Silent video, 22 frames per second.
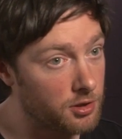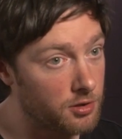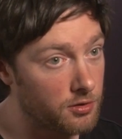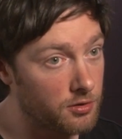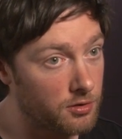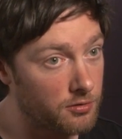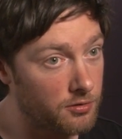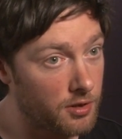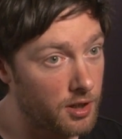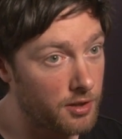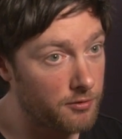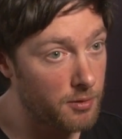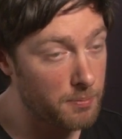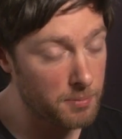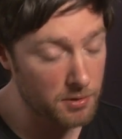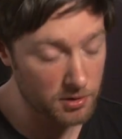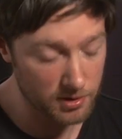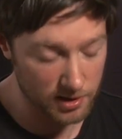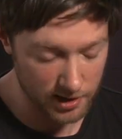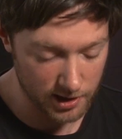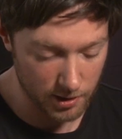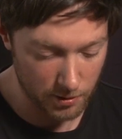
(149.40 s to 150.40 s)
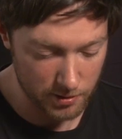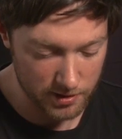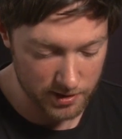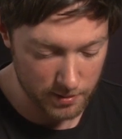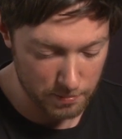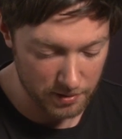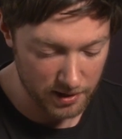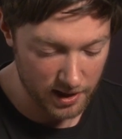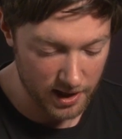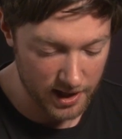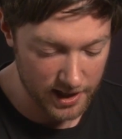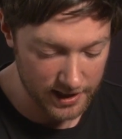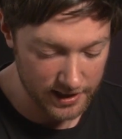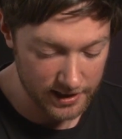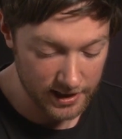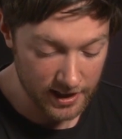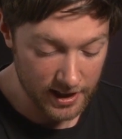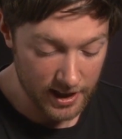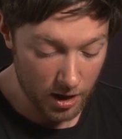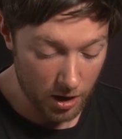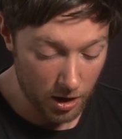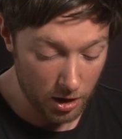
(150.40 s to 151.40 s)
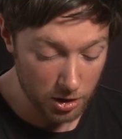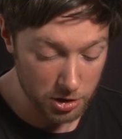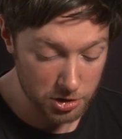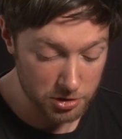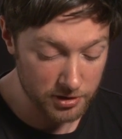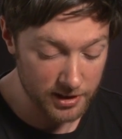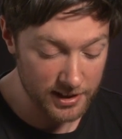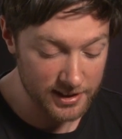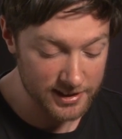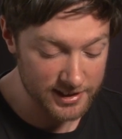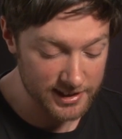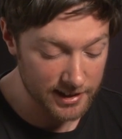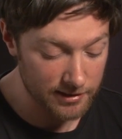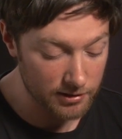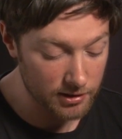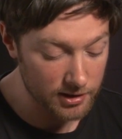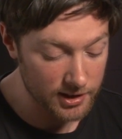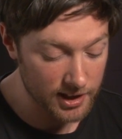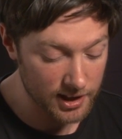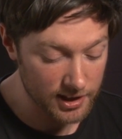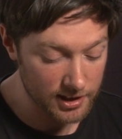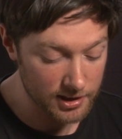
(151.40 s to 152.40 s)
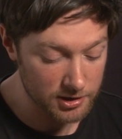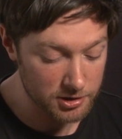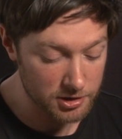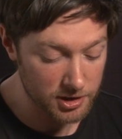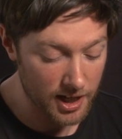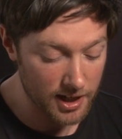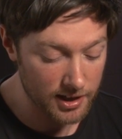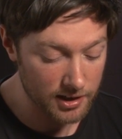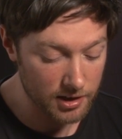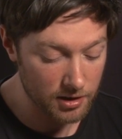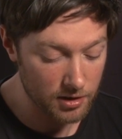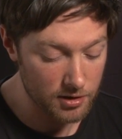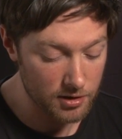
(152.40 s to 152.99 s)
you're reportedly going to play Austrian serial killer Jack